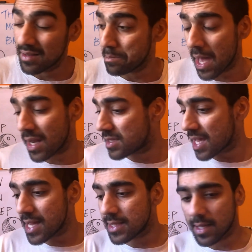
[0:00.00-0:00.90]

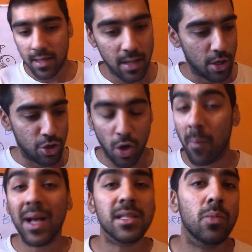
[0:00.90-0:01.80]
Meditate no
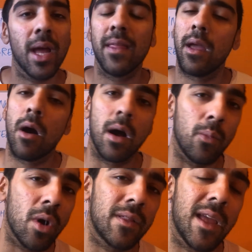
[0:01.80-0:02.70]
matter where they are
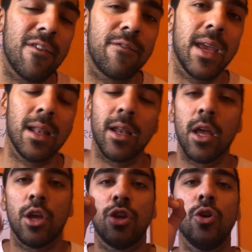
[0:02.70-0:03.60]
and what they're feeling.
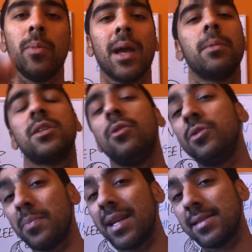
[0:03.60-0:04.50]
You'll be able to
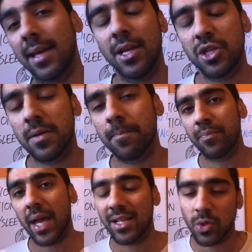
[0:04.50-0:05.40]
use meditation
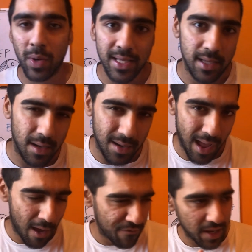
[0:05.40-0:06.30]
as a way to
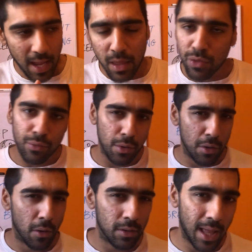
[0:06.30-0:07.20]
navigate through
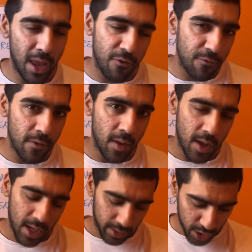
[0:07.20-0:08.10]
your life,
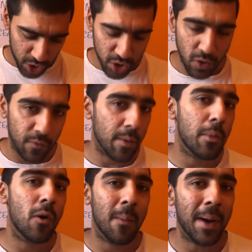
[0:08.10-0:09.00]
discover
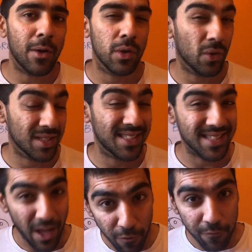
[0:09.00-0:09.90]
more about
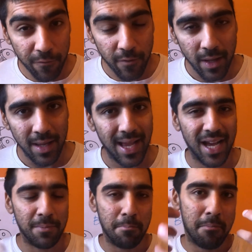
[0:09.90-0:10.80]
yourself,
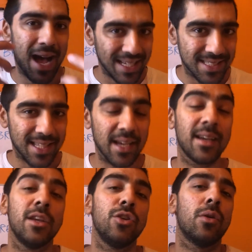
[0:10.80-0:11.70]
and master
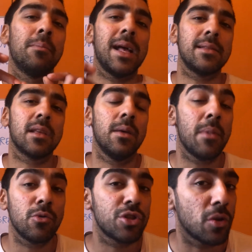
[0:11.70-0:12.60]
your mental
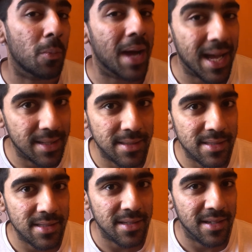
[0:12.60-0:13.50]
emotional patterns.